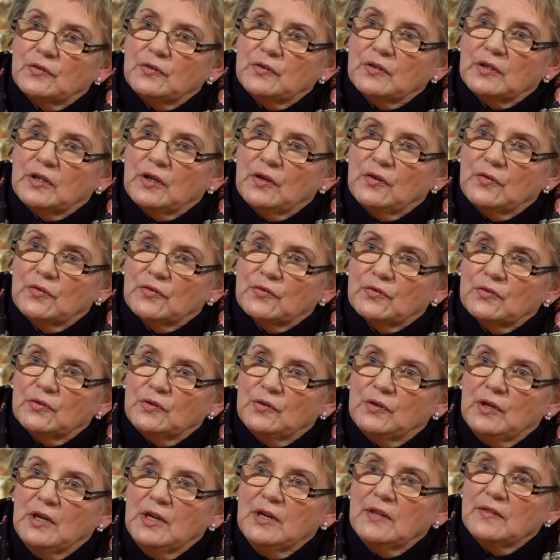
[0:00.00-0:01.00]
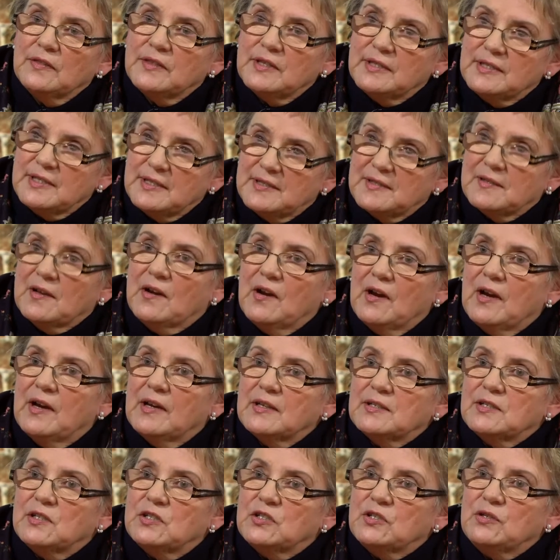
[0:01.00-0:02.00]
go through, the desire
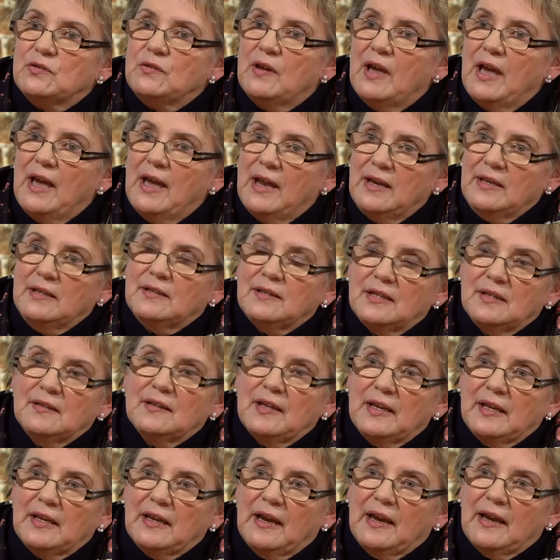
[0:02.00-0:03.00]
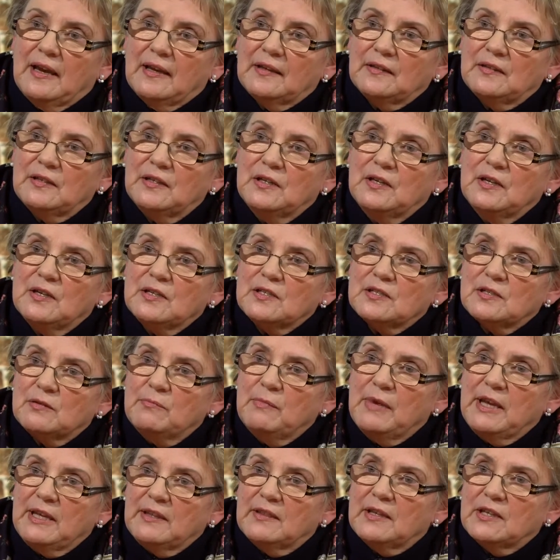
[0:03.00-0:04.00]
to do anything they can to
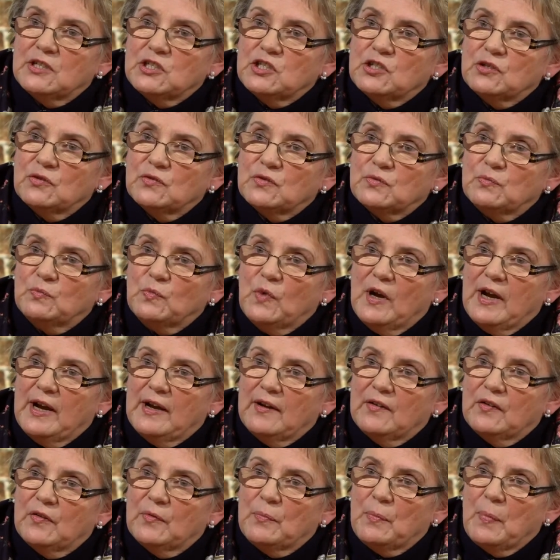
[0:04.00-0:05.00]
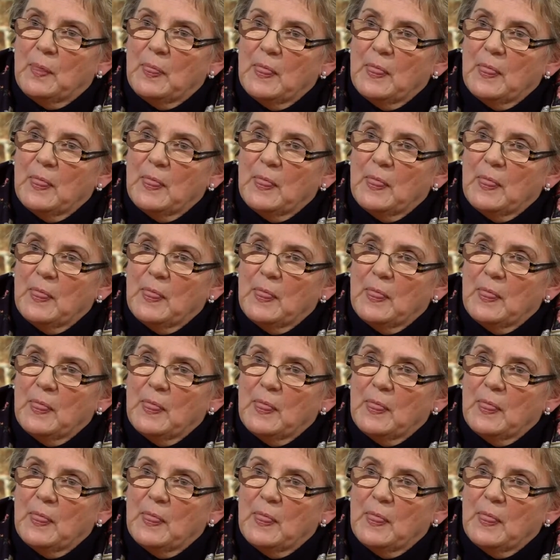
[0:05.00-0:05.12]
make their children well.